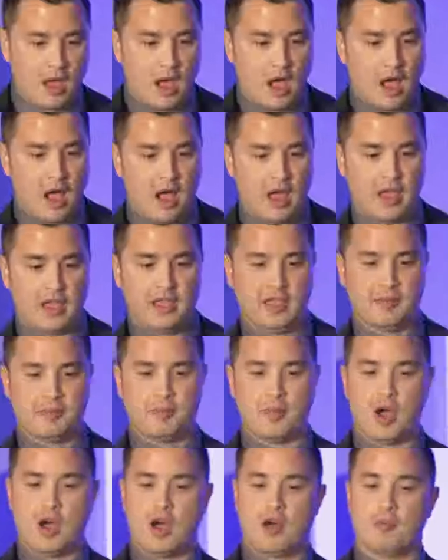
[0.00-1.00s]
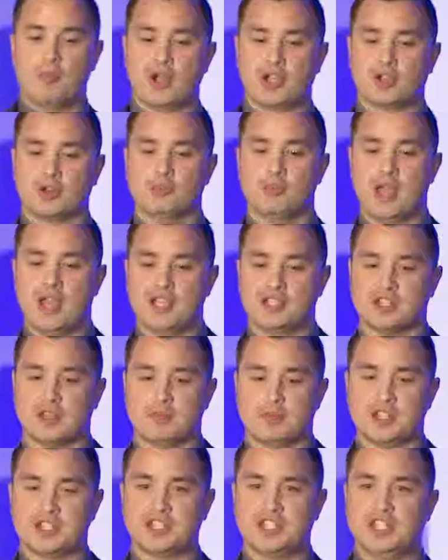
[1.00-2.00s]
I am Michael Mays.
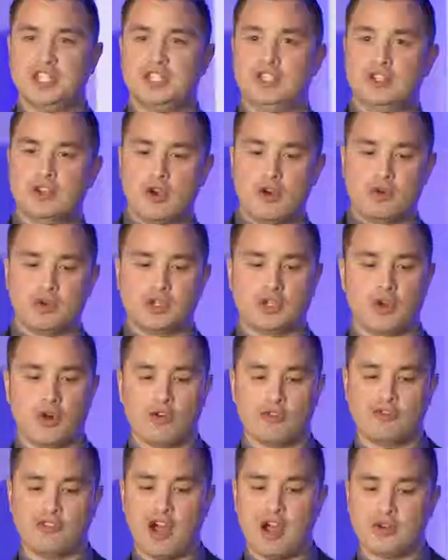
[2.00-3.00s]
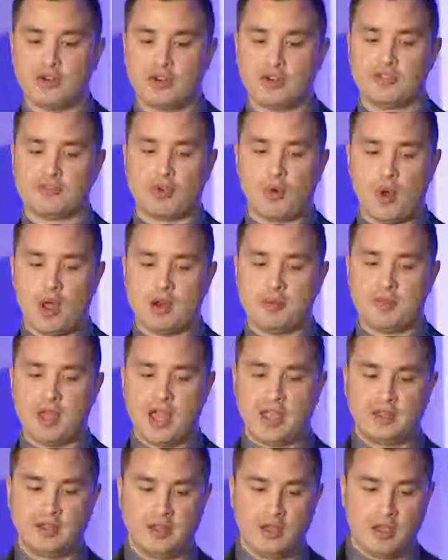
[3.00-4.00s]
I'm the CEO and co-founder of Quantum
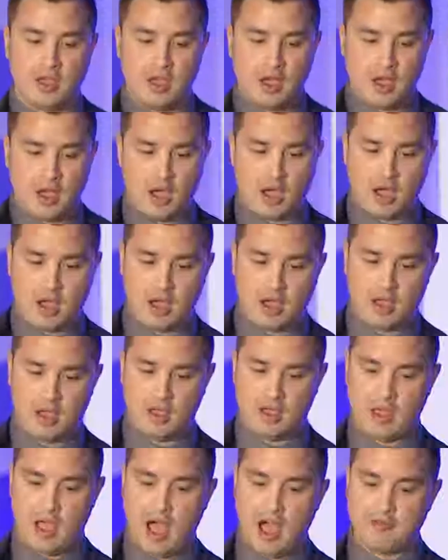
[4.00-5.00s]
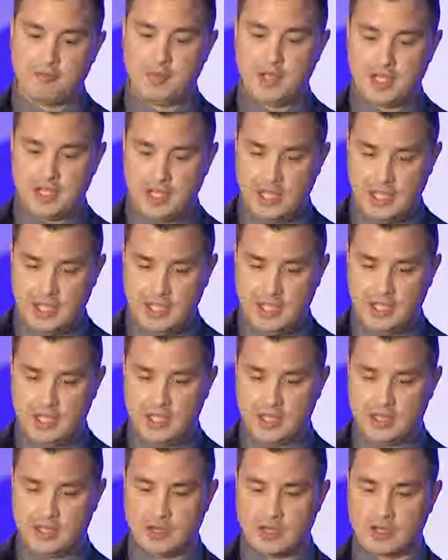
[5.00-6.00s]
9. I've been
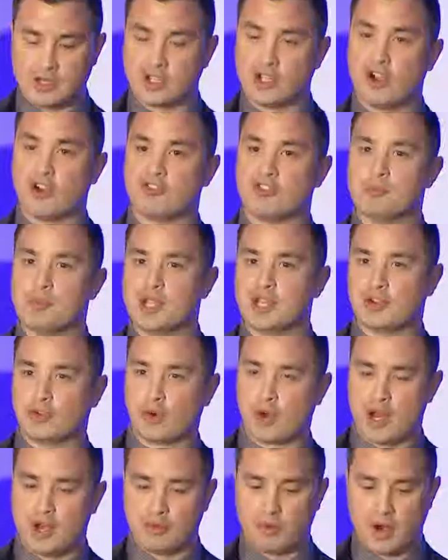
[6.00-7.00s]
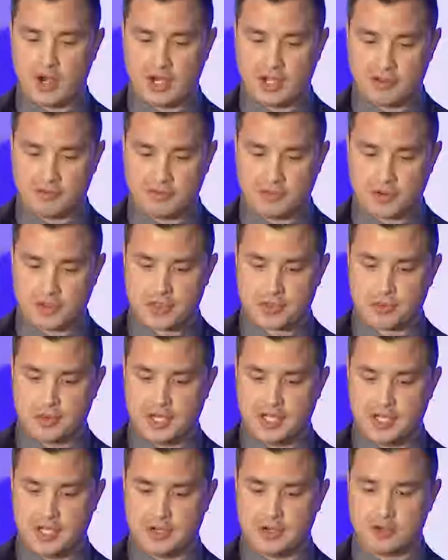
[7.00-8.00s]
in government grant writing for
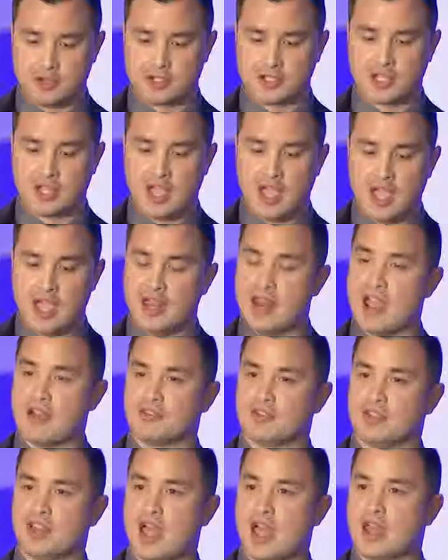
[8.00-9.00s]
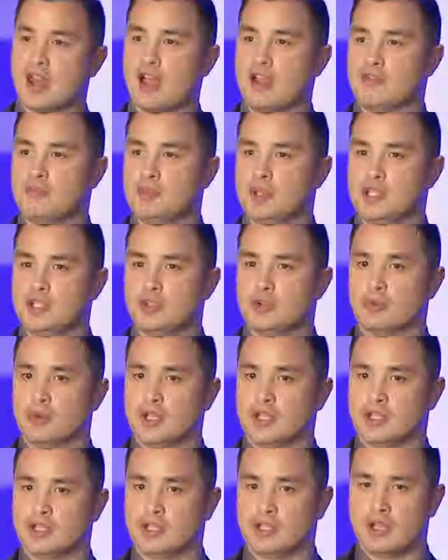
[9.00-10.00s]
3 years, and after that I've been
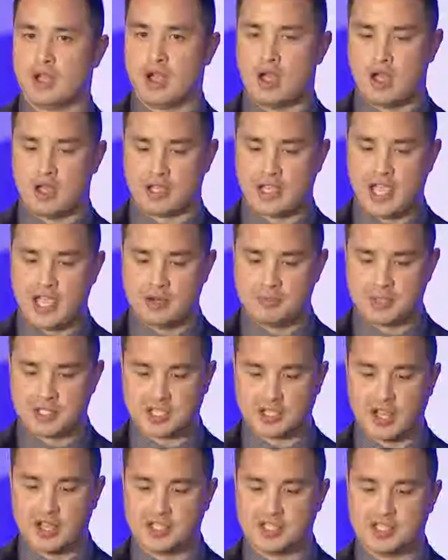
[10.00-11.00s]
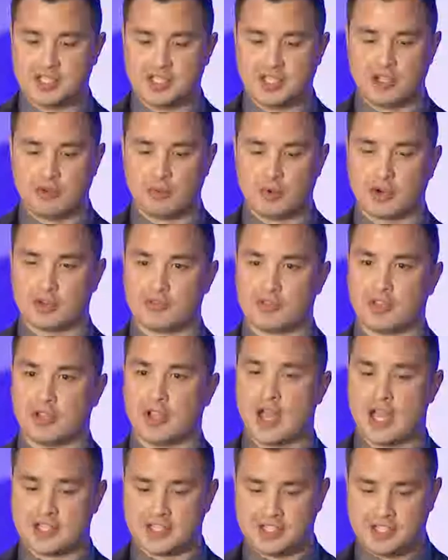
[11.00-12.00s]
doing cannabis licensing work for the
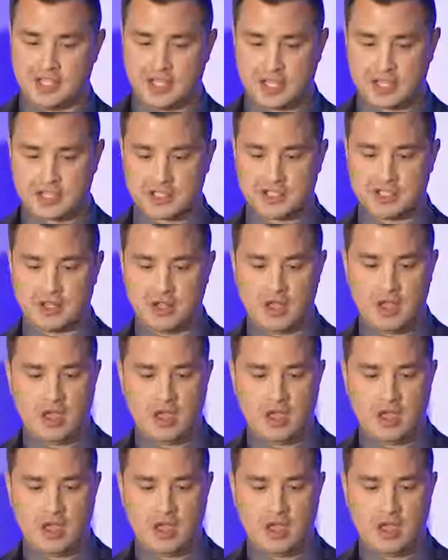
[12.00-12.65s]
last 6.